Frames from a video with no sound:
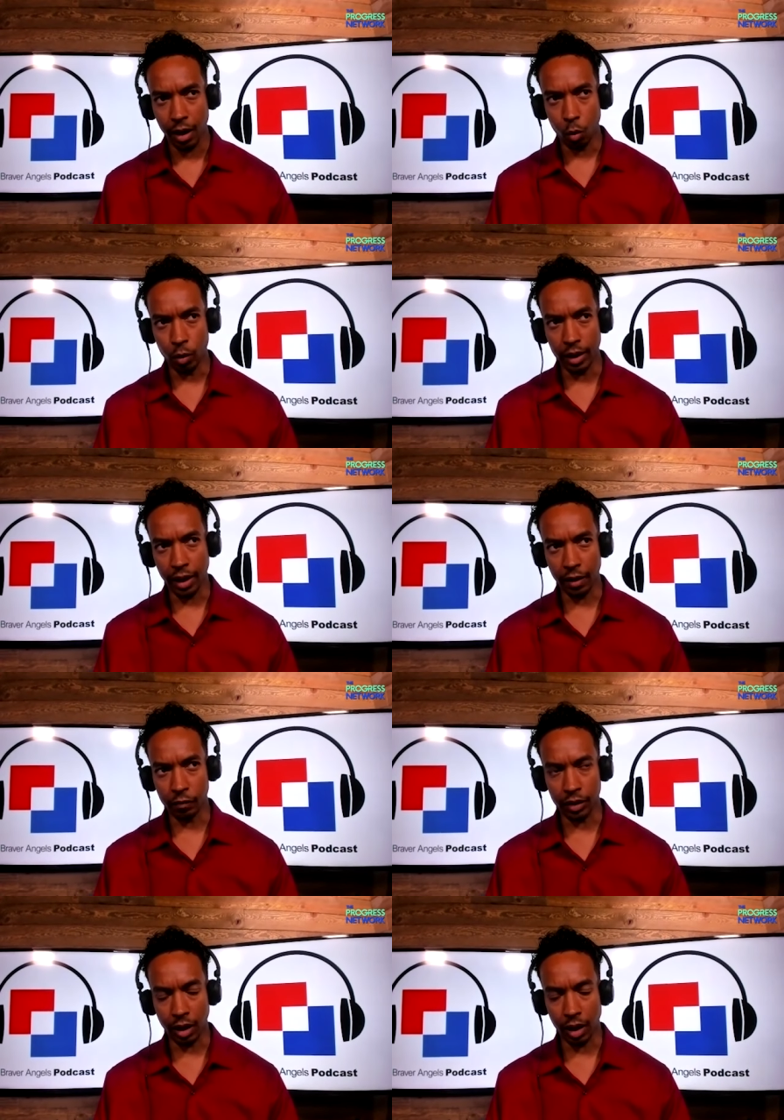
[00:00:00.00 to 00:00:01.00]
we
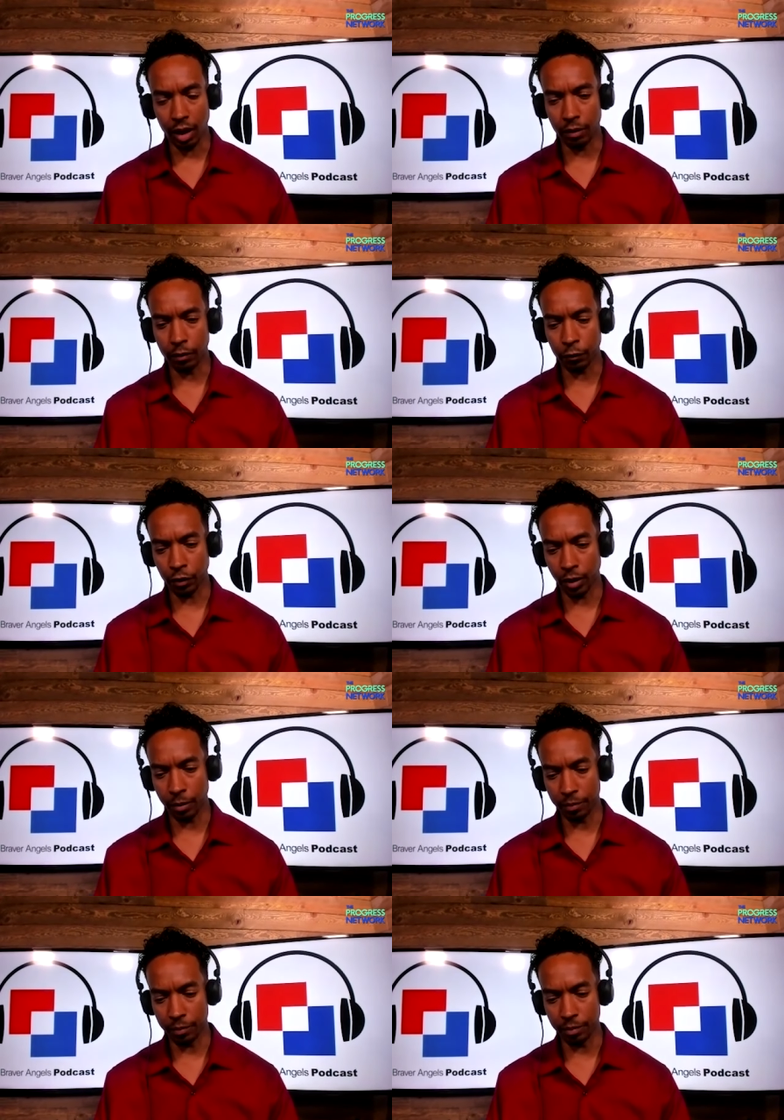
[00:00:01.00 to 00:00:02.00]
have gone
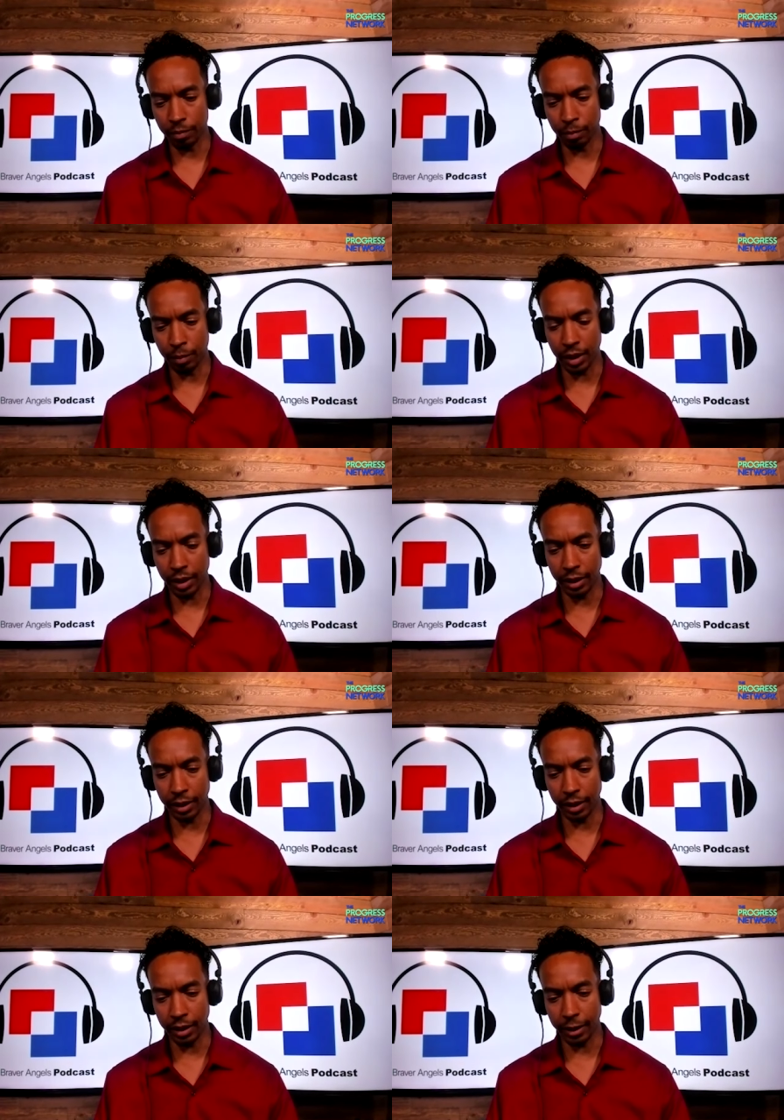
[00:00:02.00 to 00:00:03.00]
from
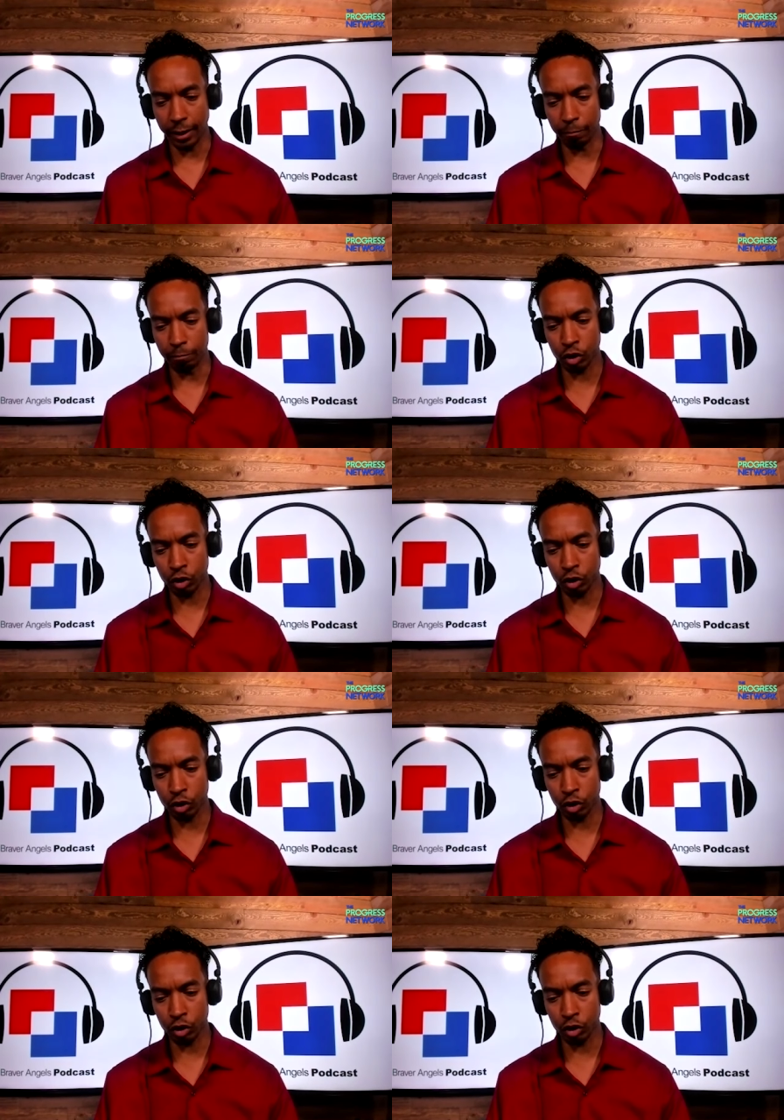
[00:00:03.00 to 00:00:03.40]
being uh,